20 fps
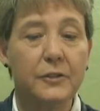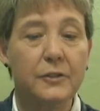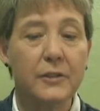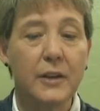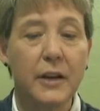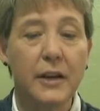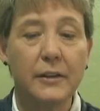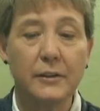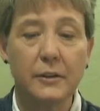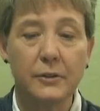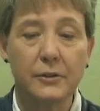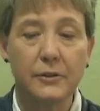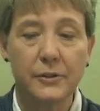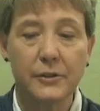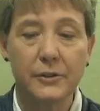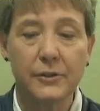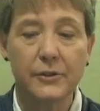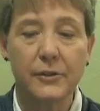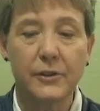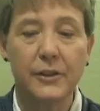
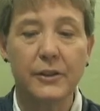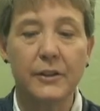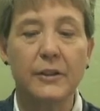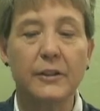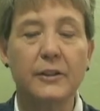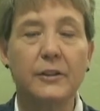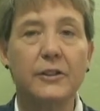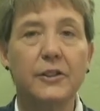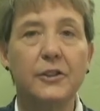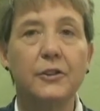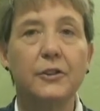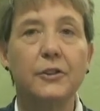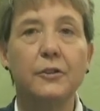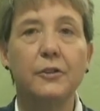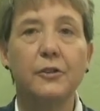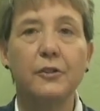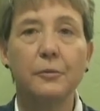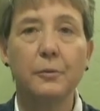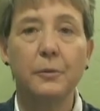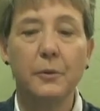diagnosis and continue
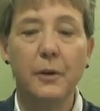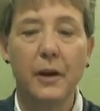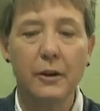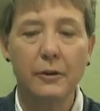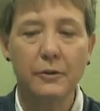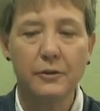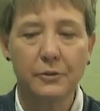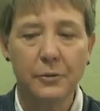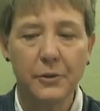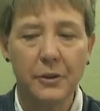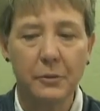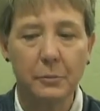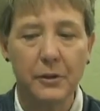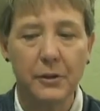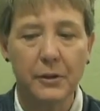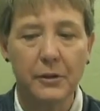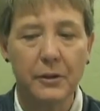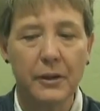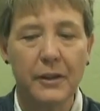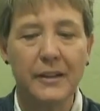throughout
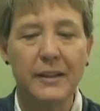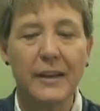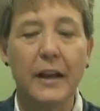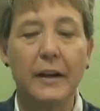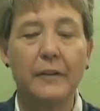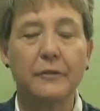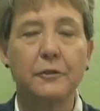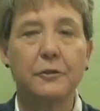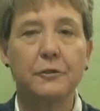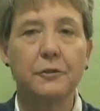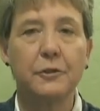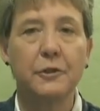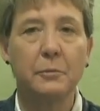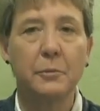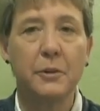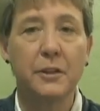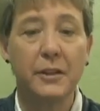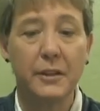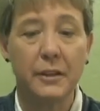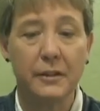treatment and after
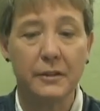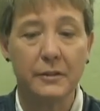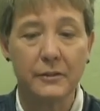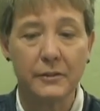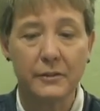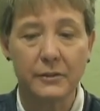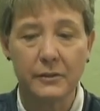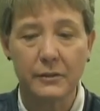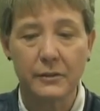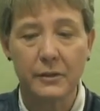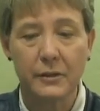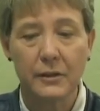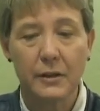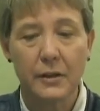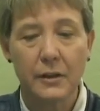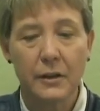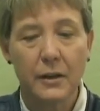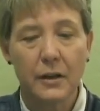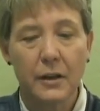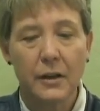treatment ends.
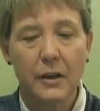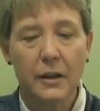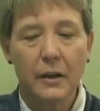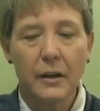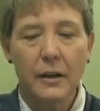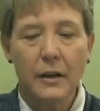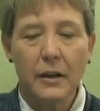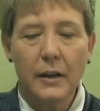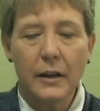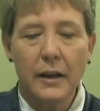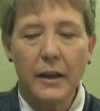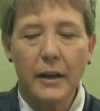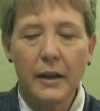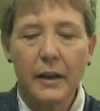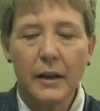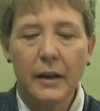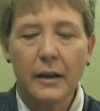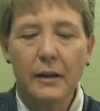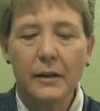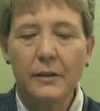
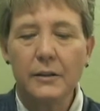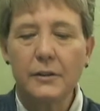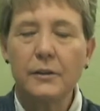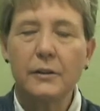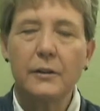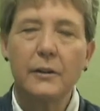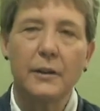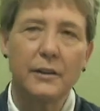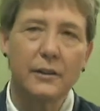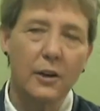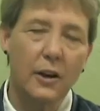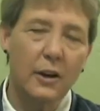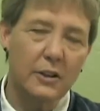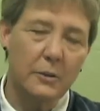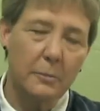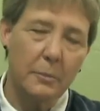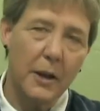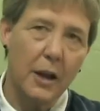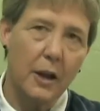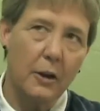And they talked
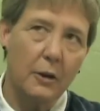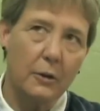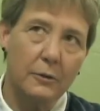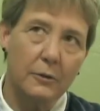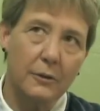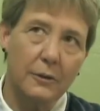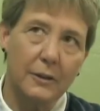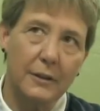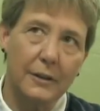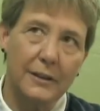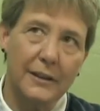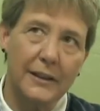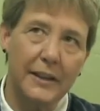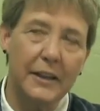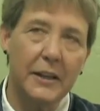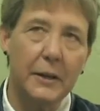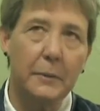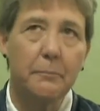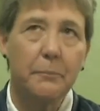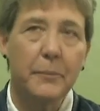about
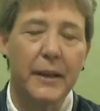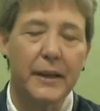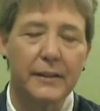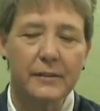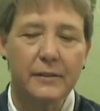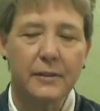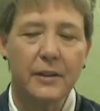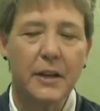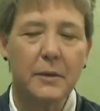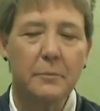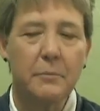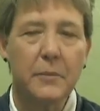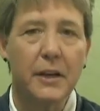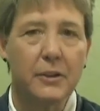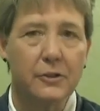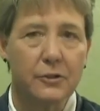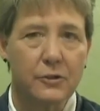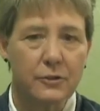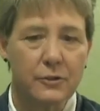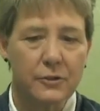getting baseline
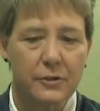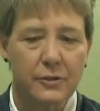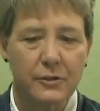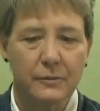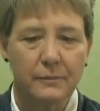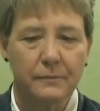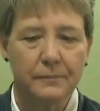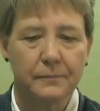measures.